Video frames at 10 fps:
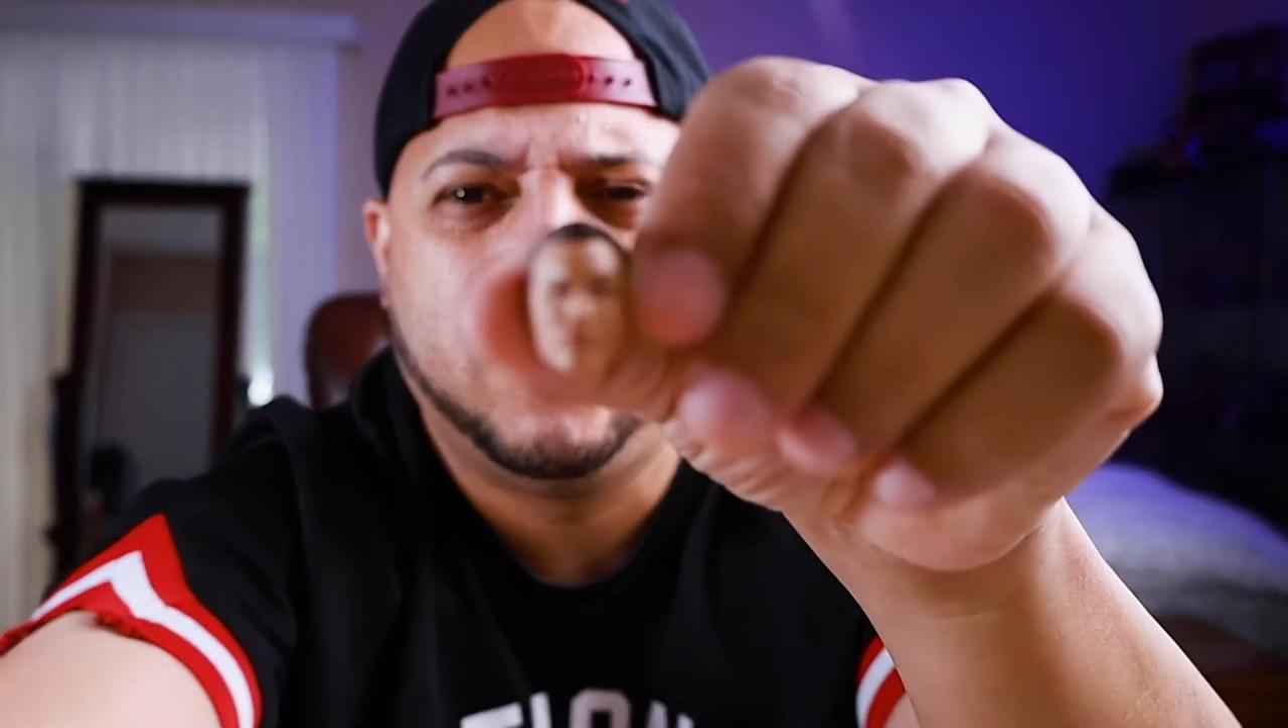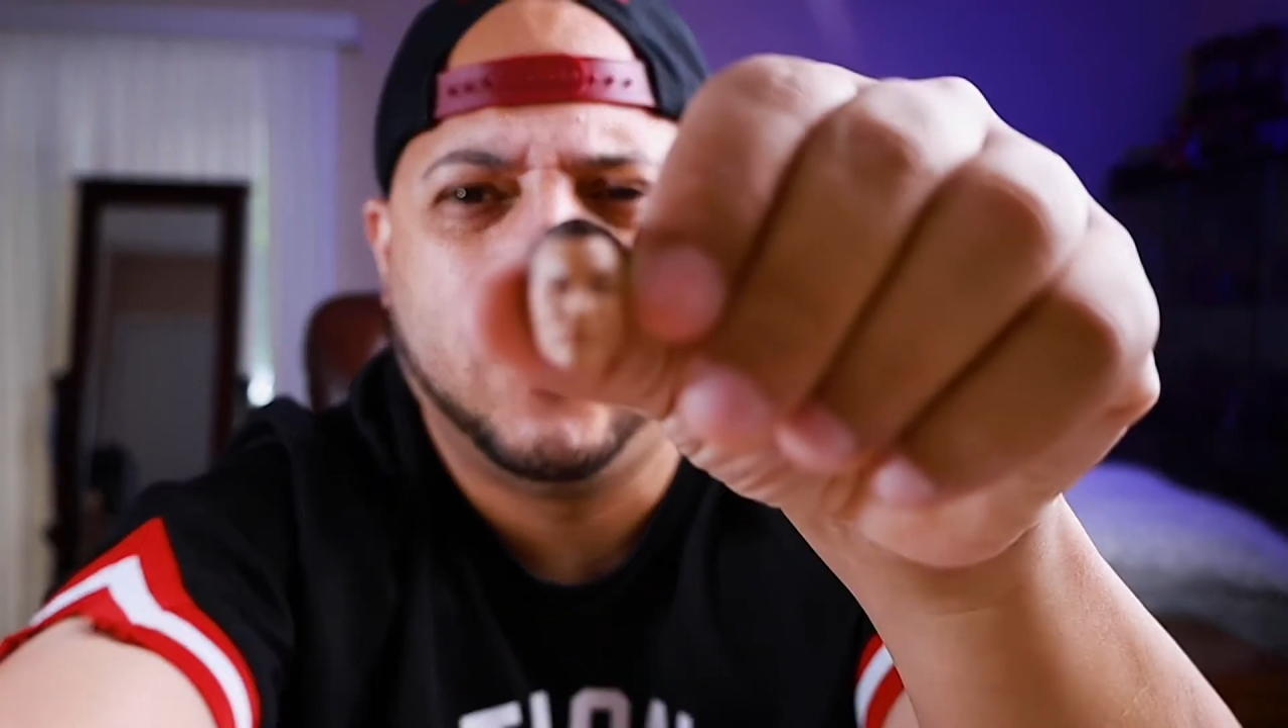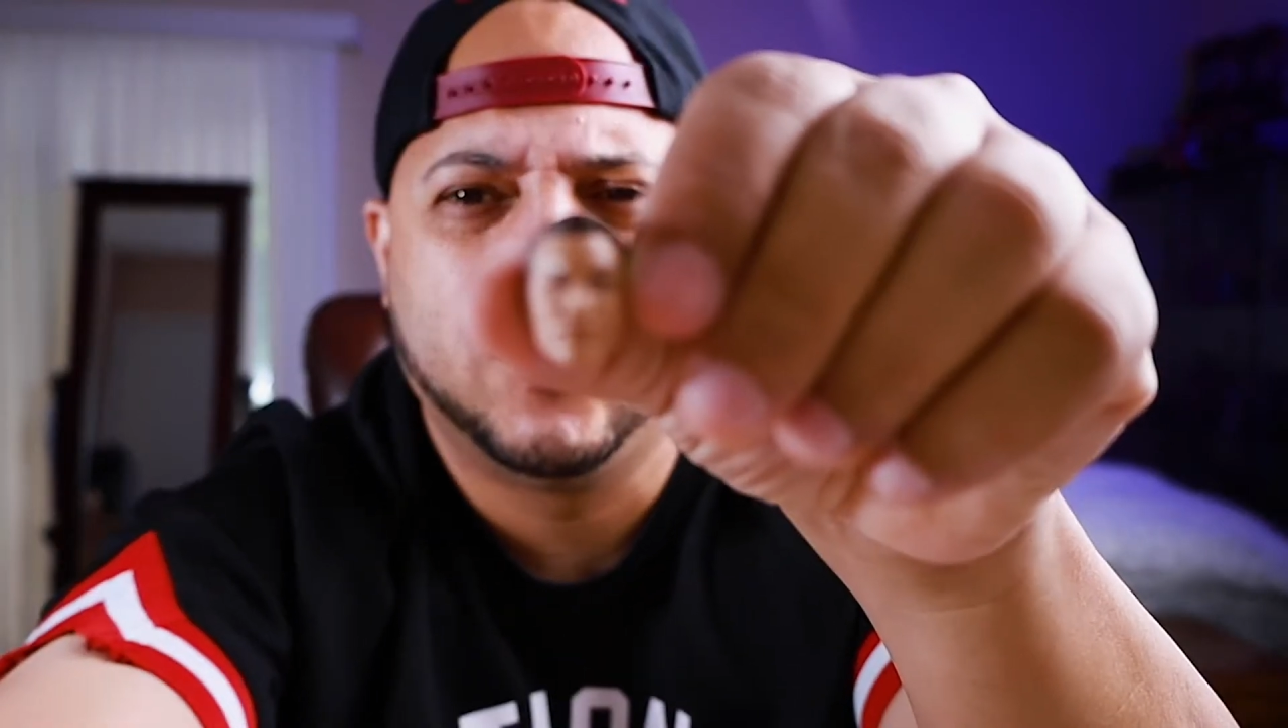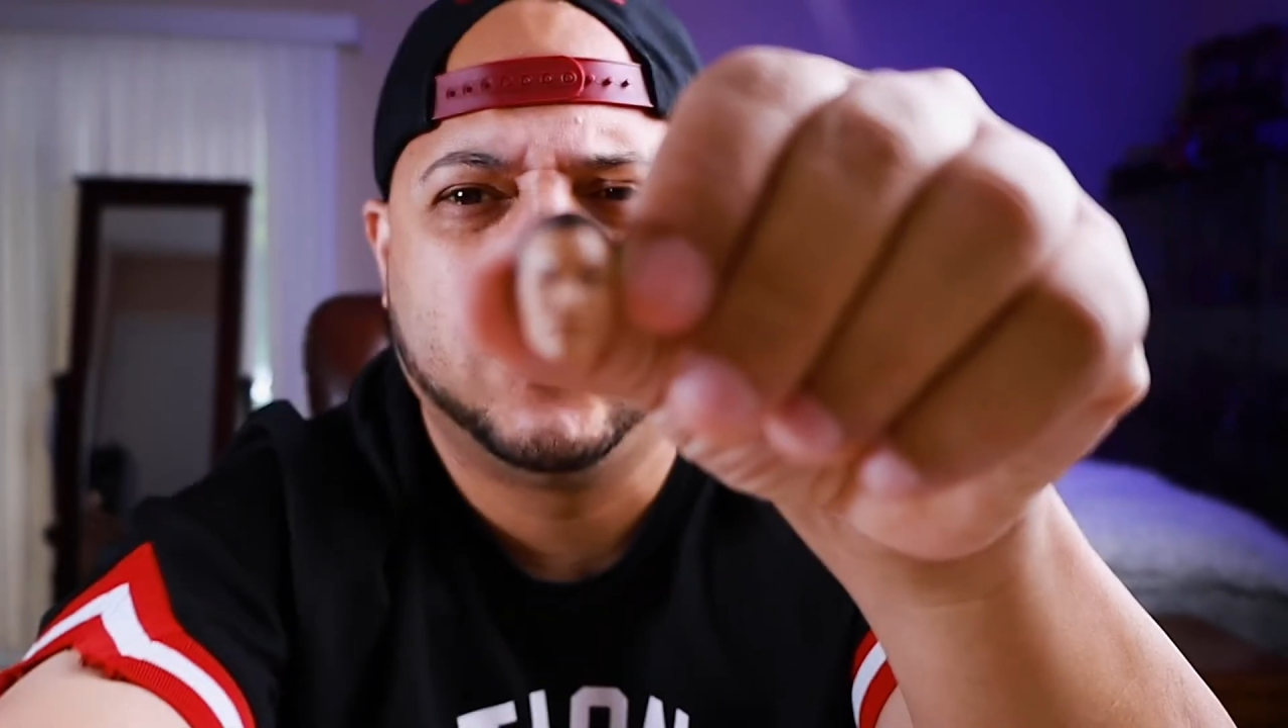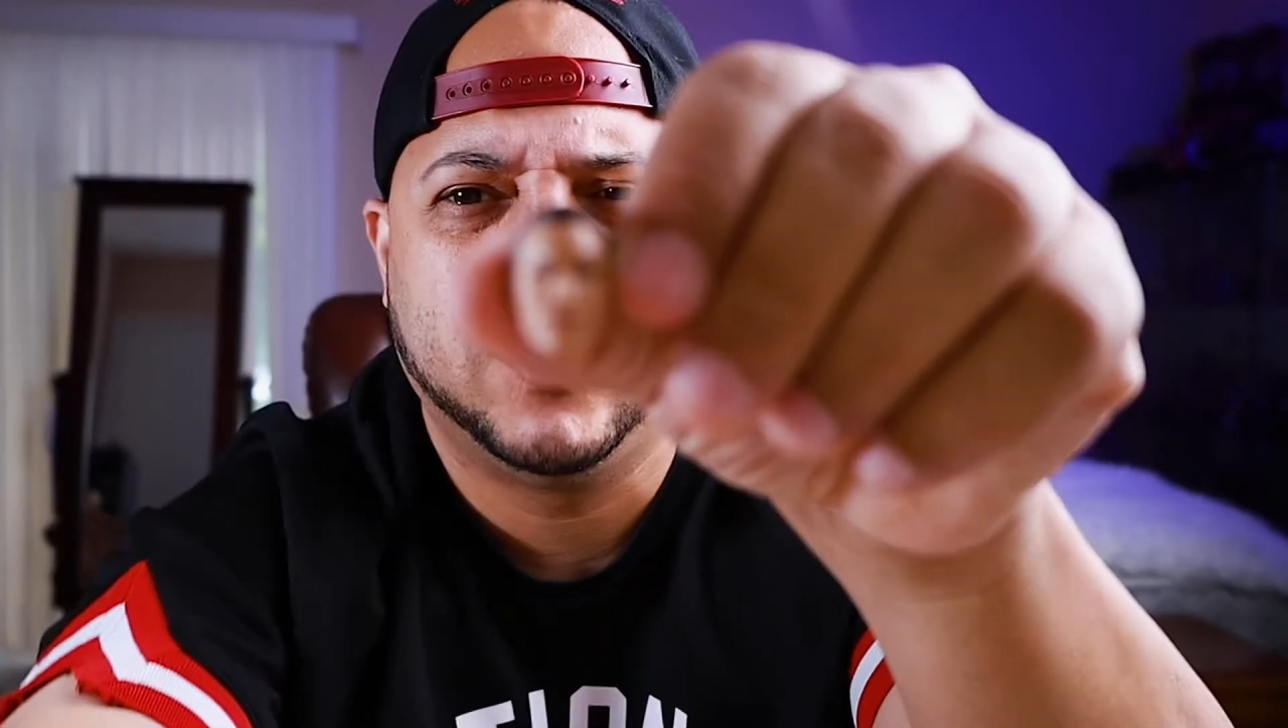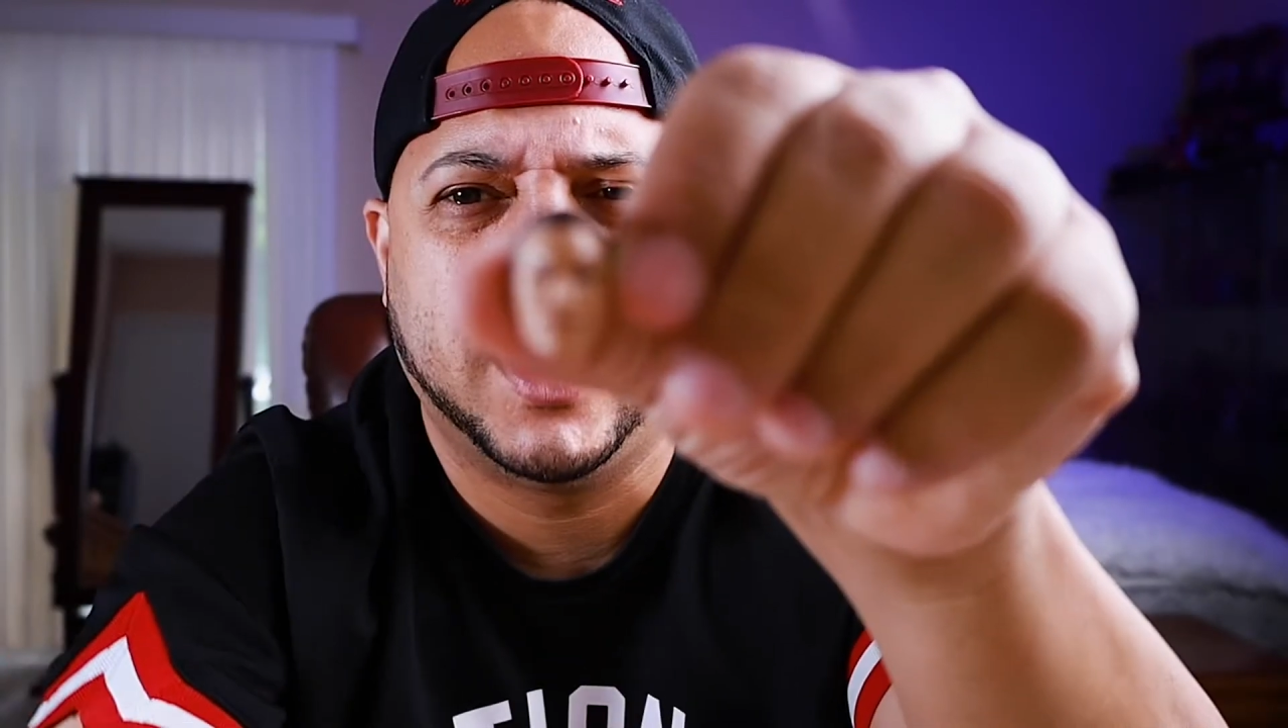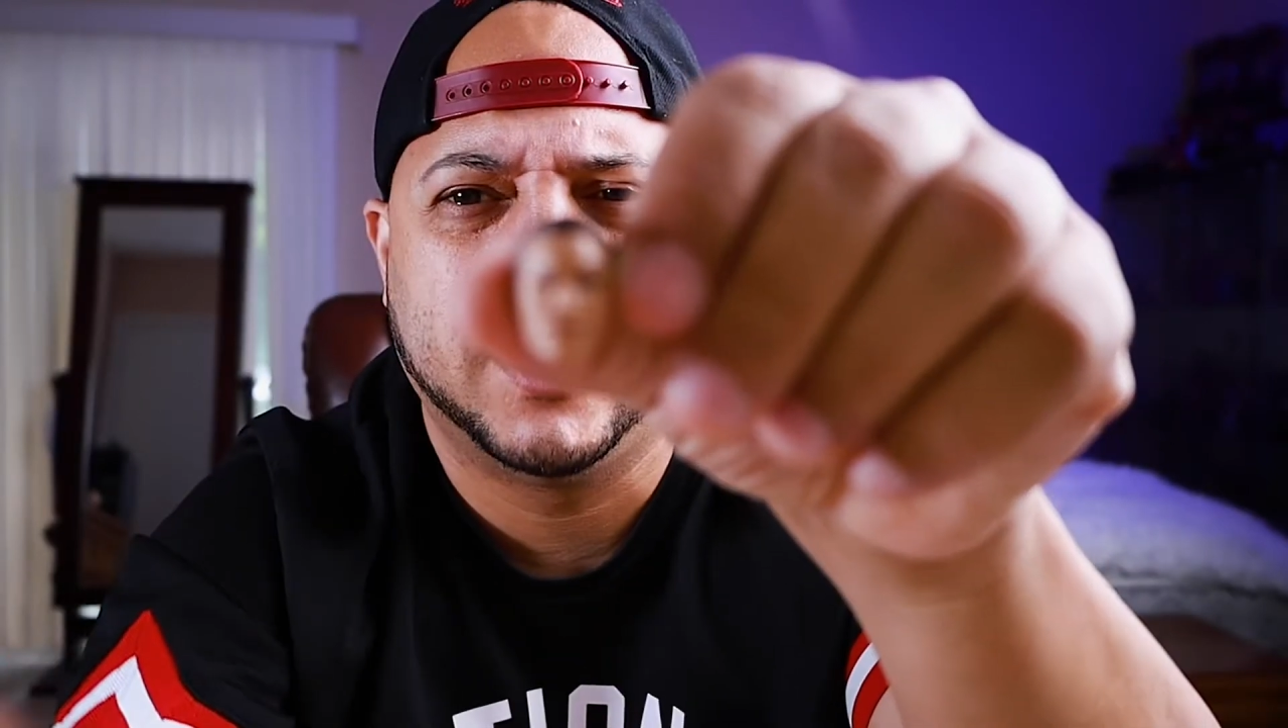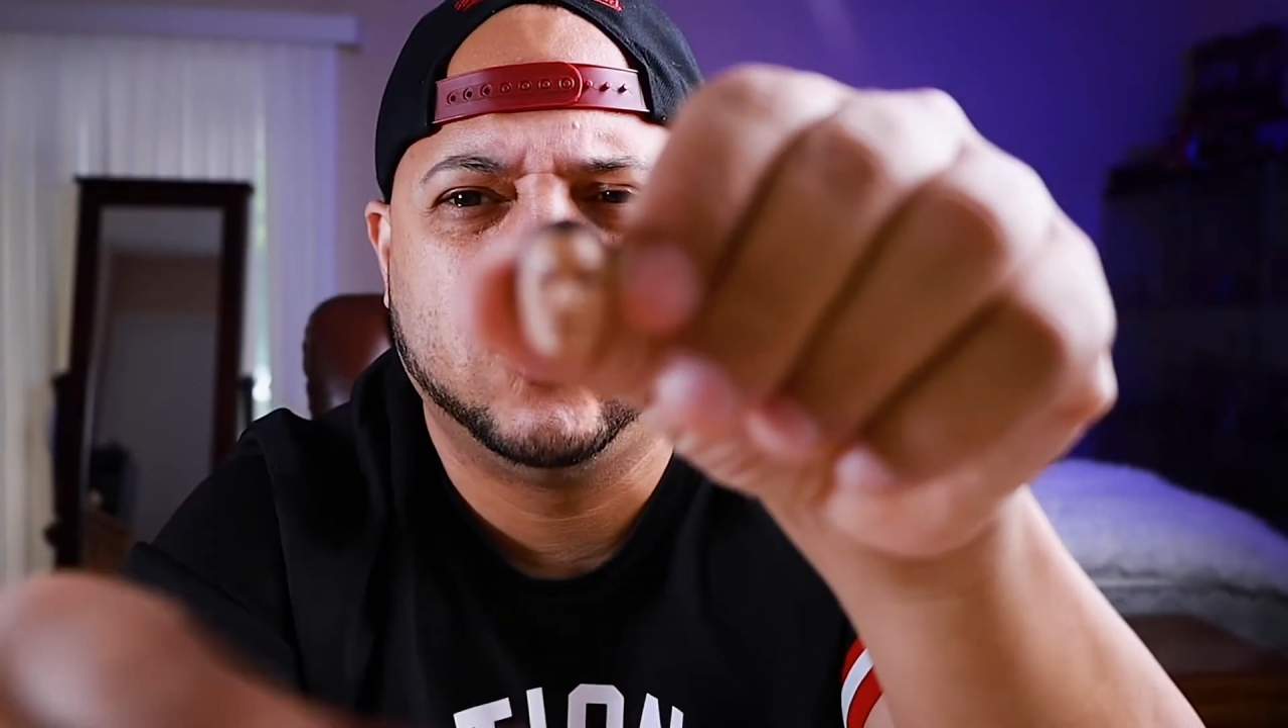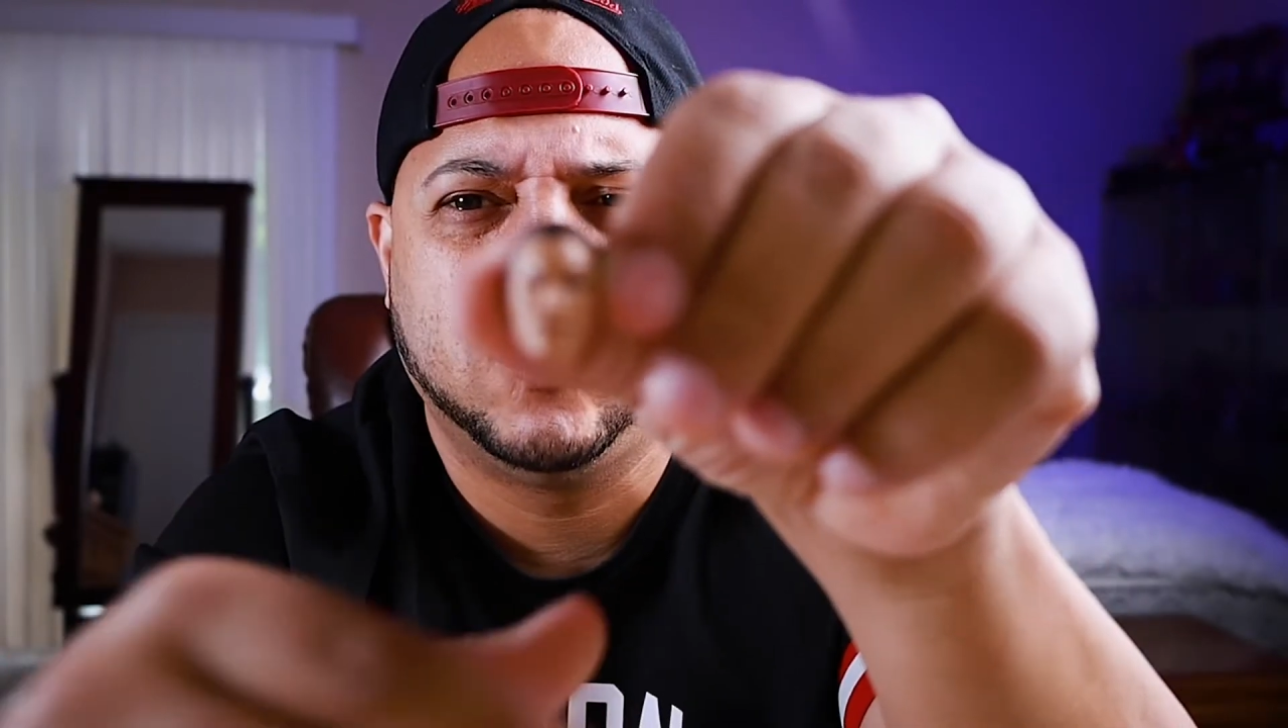focus like it's